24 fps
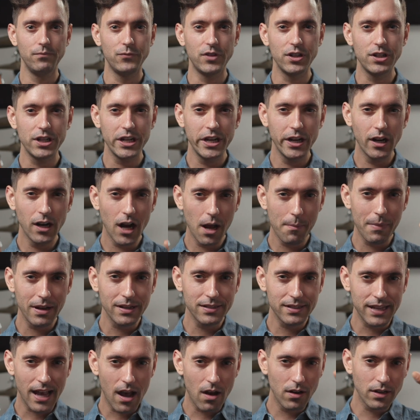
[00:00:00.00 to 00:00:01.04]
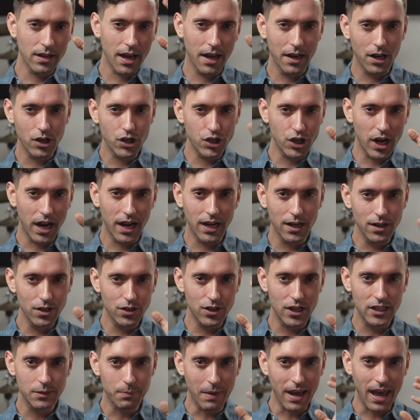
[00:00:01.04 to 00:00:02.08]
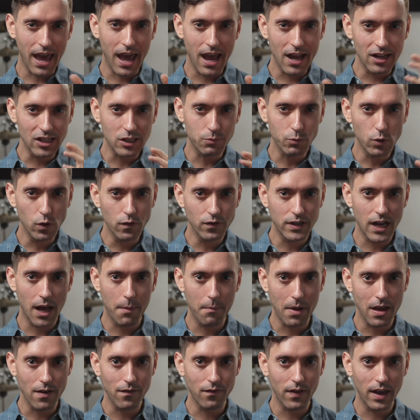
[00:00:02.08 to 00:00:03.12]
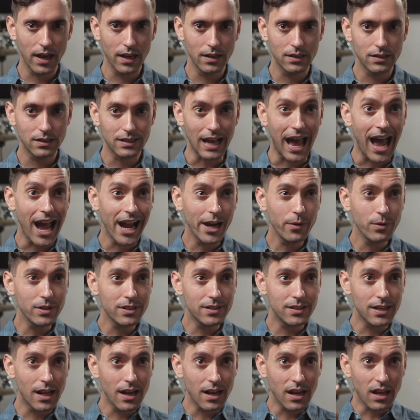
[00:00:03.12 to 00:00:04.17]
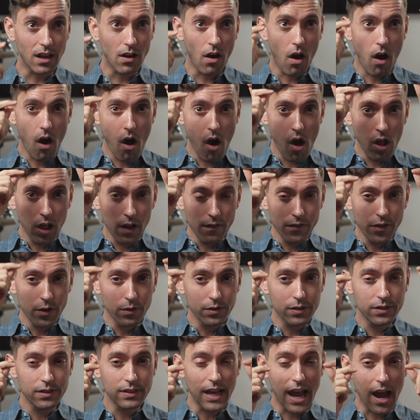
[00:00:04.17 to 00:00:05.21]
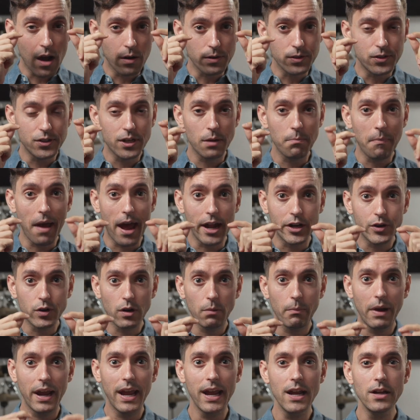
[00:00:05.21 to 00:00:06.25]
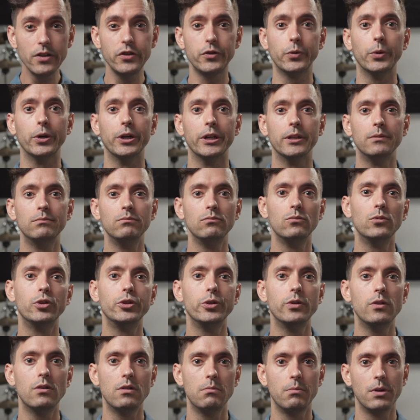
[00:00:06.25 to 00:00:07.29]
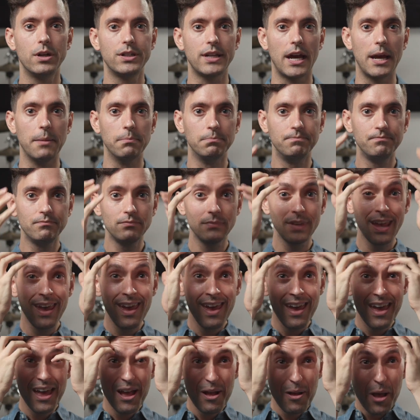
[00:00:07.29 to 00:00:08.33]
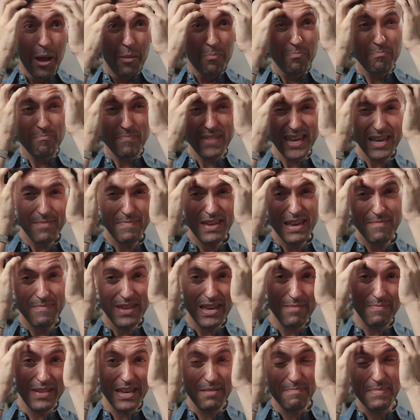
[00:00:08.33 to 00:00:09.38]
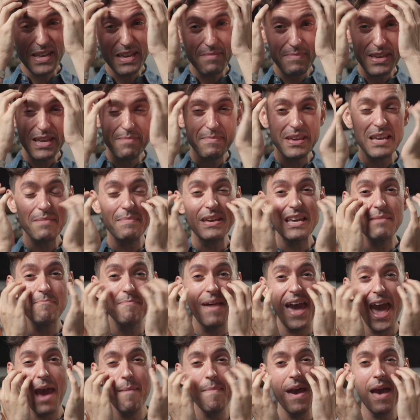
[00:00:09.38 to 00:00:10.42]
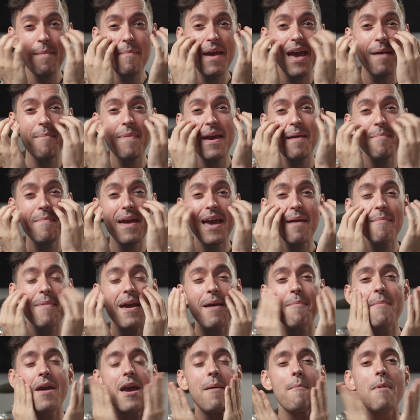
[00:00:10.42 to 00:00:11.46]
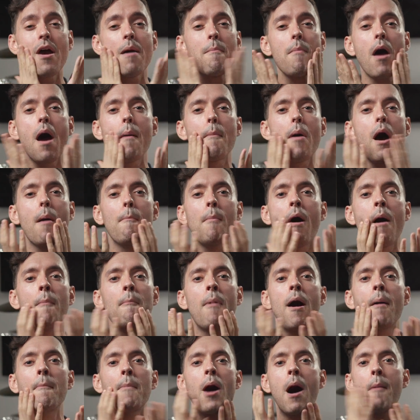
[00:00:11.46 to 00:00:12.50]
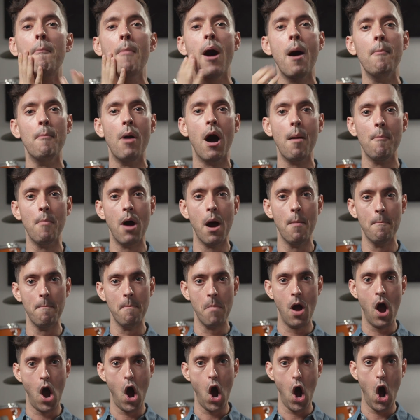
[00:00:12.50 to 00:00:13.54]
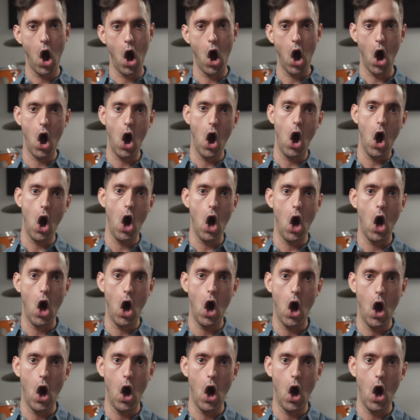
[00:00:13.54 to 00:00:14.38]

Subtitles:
Did you hear how my sound kind of changed as my hands moved down my face? I was sending all of those sounds to match where my hands were. We'll do it one more time. Me, me, me, me, me, me, me, me, me, me, me, me, me, me, ma, ma, ma, ma, ma, ma, ma, ma, ma.